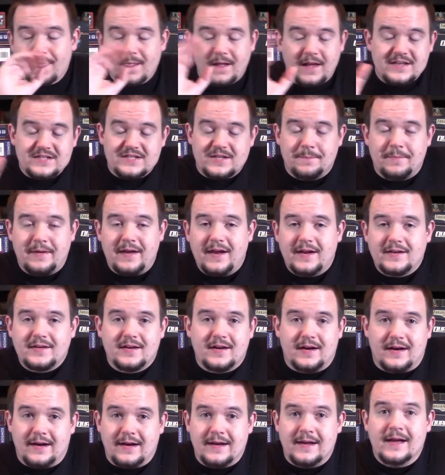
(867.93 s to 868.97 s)
as the bad
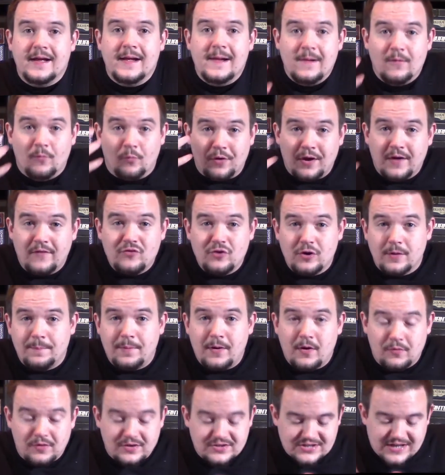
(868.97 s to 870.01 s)
guy, whenever your
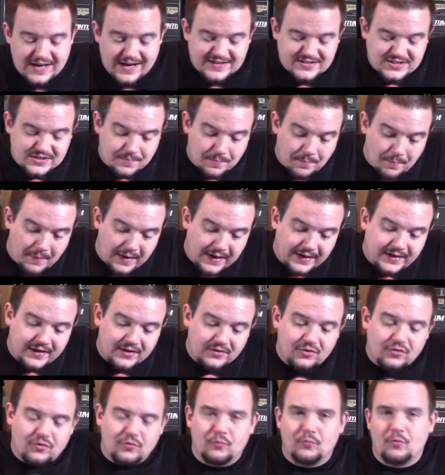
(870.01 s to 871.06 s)
opponents actually make
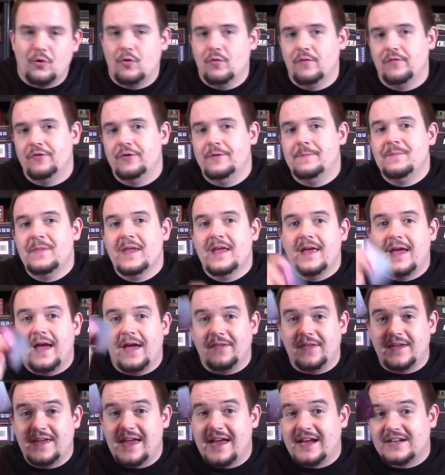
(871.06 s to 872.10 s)
it to the rover
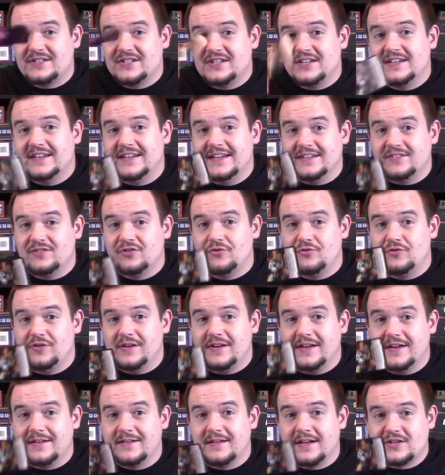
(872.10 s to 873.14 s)
and they actually get
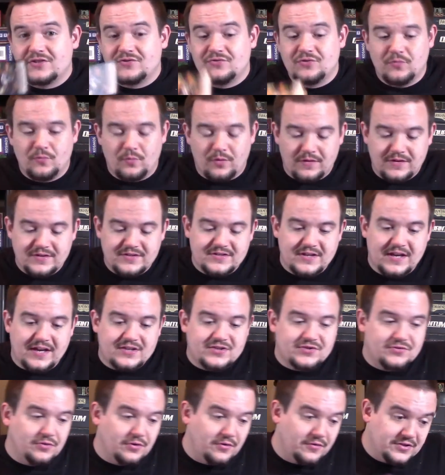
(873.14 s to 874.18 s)
an extra one of these
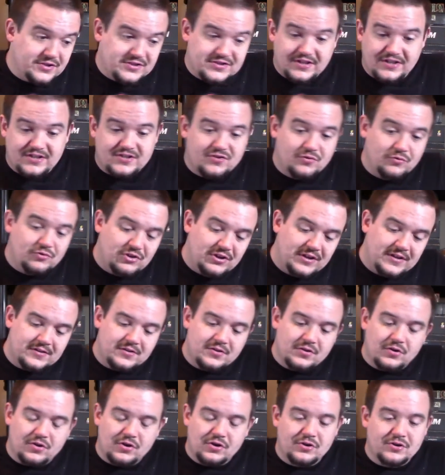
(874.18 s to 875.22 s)
the 6 through
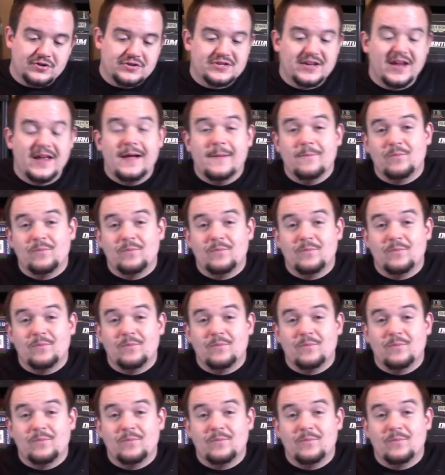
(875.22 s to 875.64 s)
10 cards